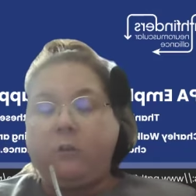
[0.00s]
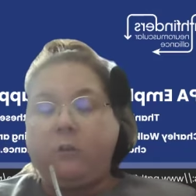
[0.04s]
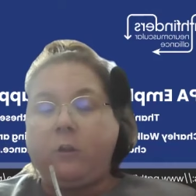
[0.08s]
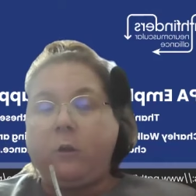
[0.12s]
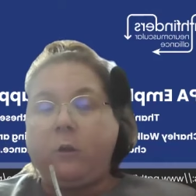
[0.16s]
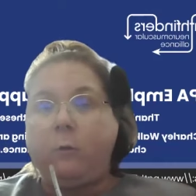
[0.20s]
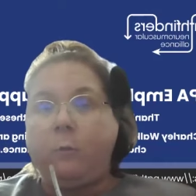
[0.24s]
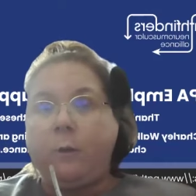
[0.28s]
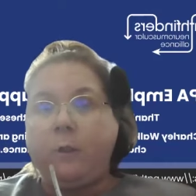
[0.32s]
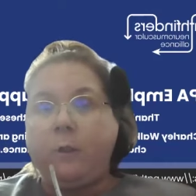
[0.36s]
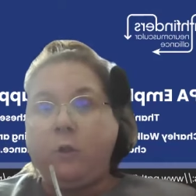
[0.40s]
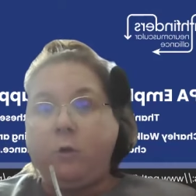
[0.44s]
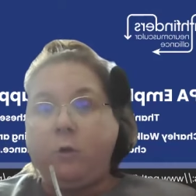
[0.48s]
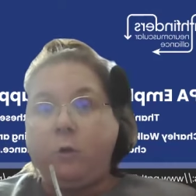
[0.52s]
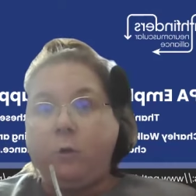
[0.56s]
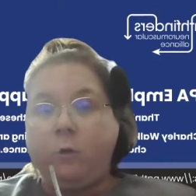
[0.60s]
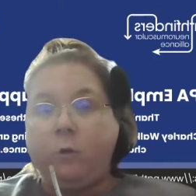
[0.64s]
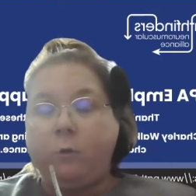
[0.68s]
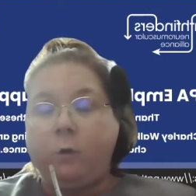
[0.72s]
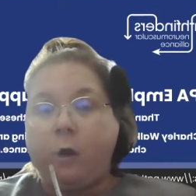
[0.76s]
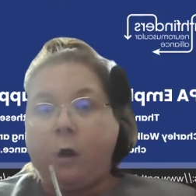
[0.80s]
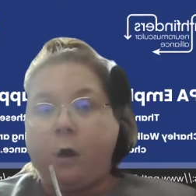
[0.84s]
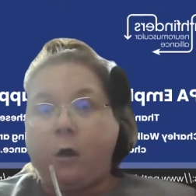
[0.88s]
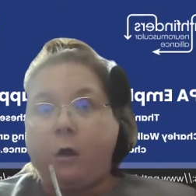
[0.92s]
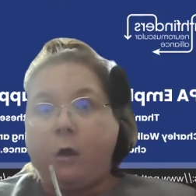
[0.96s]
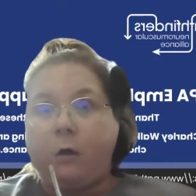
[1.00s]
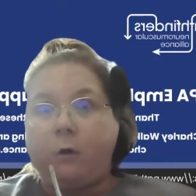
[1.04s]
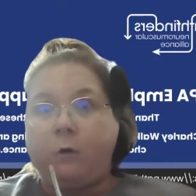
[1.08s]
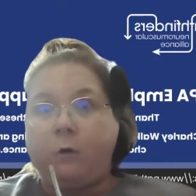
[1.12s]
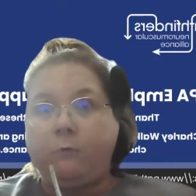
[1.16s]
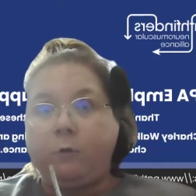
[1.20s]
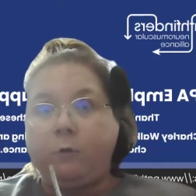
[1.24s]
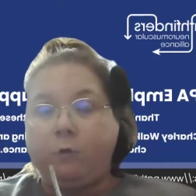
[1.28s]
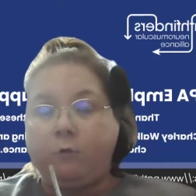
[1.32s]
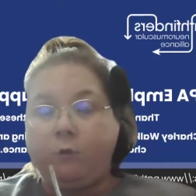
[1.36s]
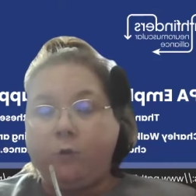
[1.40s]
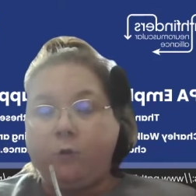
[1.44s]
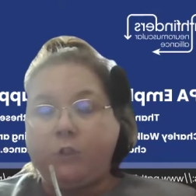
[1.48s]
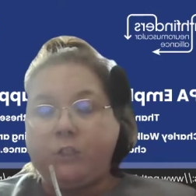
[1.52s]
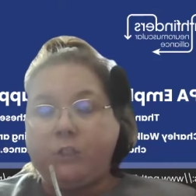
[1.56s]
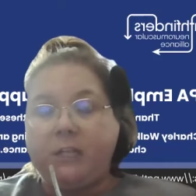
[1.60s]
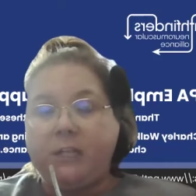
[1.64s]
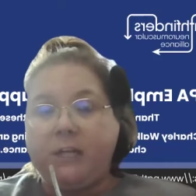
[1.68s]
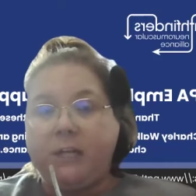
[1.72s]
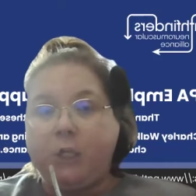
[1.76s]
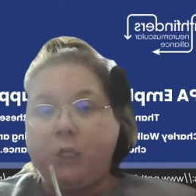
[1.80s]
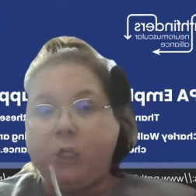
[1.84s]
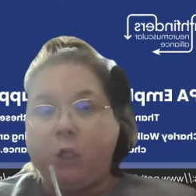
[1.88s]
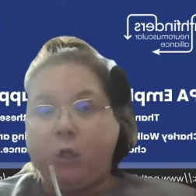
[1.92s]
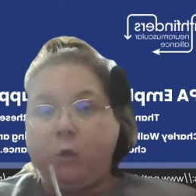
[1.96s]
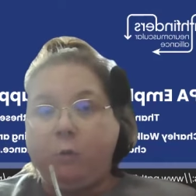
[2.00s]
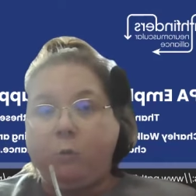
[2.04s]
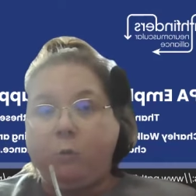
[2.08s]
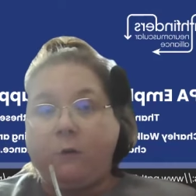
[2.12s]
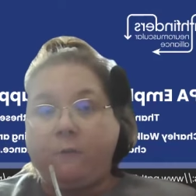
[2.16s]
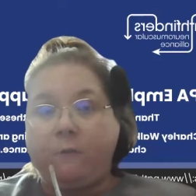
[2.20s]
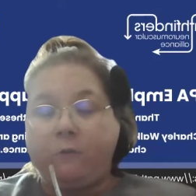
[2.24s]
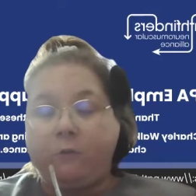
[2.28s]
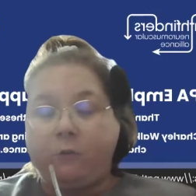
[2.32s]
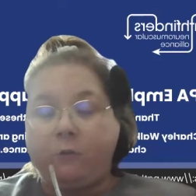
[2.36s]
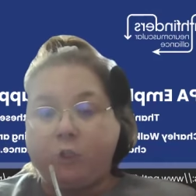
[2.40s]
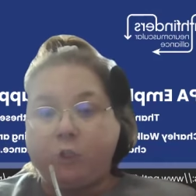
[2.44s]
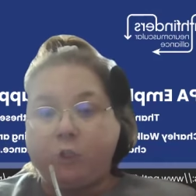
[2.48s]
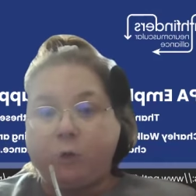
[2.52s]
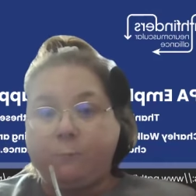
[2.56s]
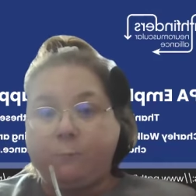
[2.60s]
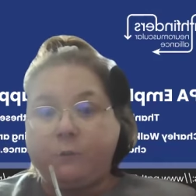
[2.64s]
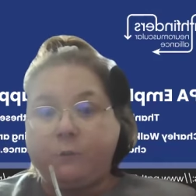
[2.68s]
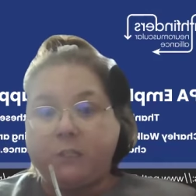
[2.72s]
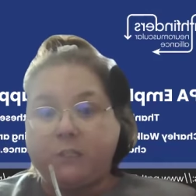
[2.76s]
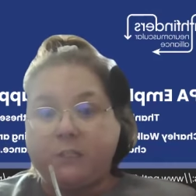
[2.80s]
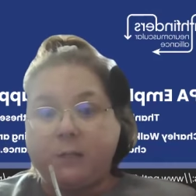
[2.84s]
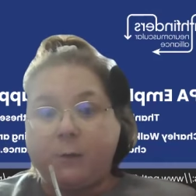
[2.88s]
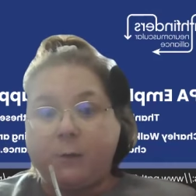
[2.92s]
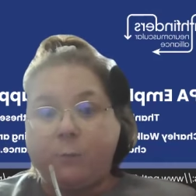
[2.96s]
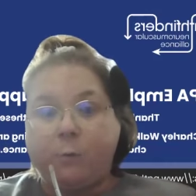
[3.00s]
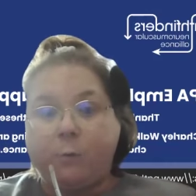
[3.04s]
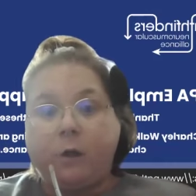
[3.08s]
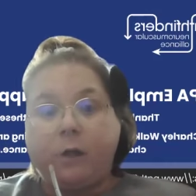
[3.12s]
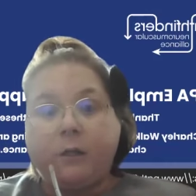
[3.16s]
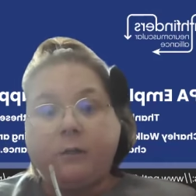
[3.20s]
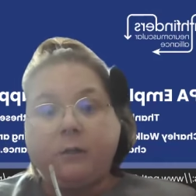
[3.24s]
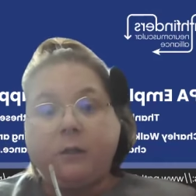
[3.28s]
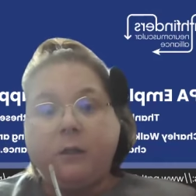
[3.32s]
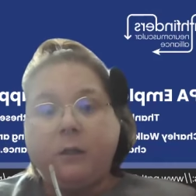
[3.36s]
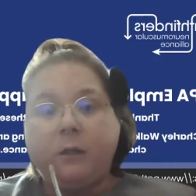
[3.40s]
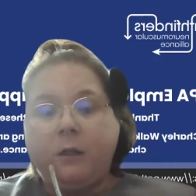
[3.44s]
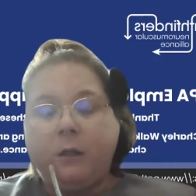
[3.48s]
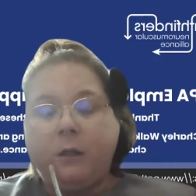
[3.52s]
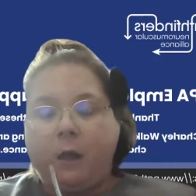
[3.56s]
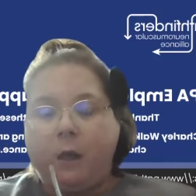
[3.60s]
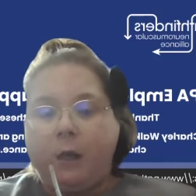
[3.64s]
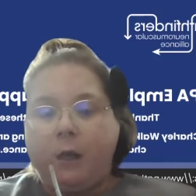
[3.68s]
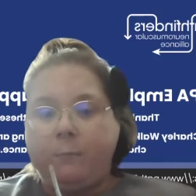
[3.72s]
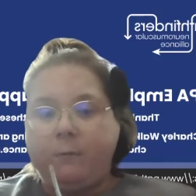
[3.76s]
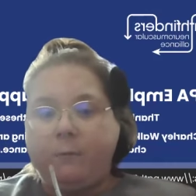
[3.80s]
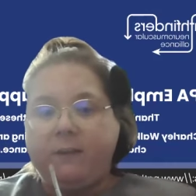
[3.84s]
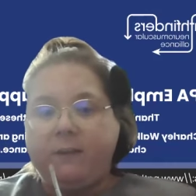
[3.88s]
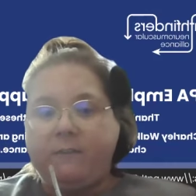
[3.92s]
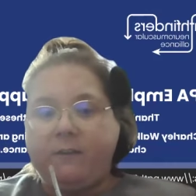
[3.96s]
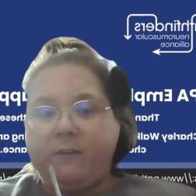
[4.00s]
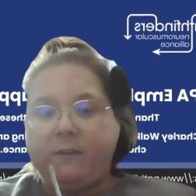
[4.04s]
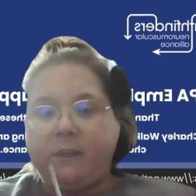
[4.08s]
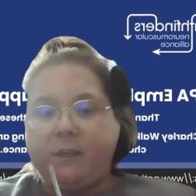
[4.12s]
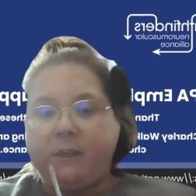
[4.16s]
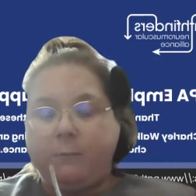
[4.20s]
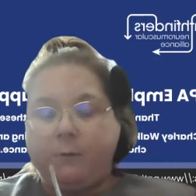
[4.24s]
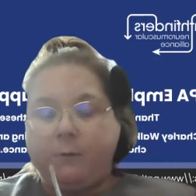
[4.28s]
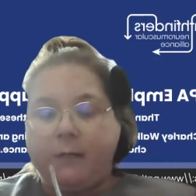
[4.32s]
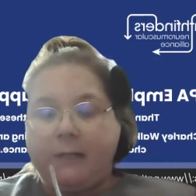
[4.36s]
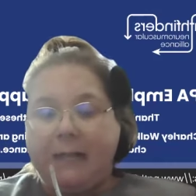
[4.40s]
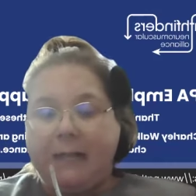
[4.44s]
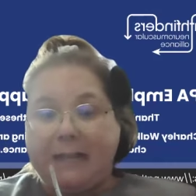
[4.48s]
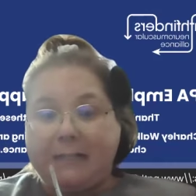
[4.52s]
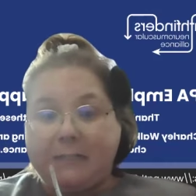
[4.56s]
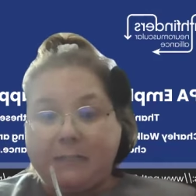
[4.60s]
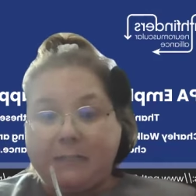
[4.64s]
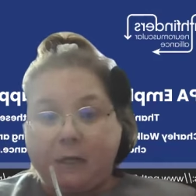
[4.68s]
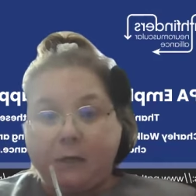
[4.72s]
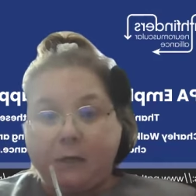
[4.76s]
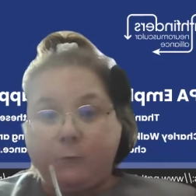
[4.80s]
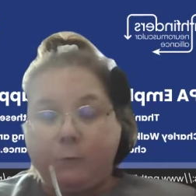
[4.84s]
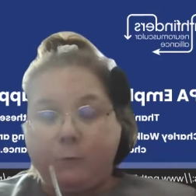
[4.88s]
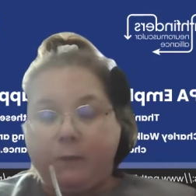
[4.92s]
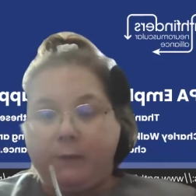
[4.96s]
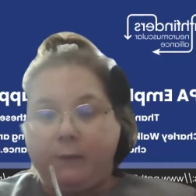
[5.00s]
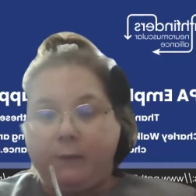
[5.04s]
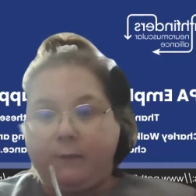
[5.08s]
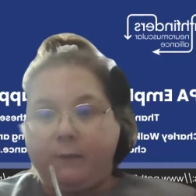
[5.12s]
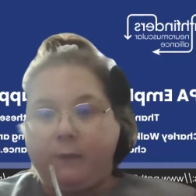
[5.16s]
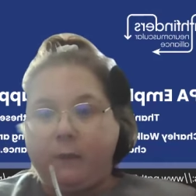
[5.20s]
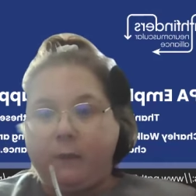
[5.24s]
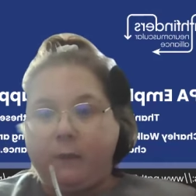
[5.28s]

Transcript: So when you are recruiting and you offer a job to someone, giving them a letter with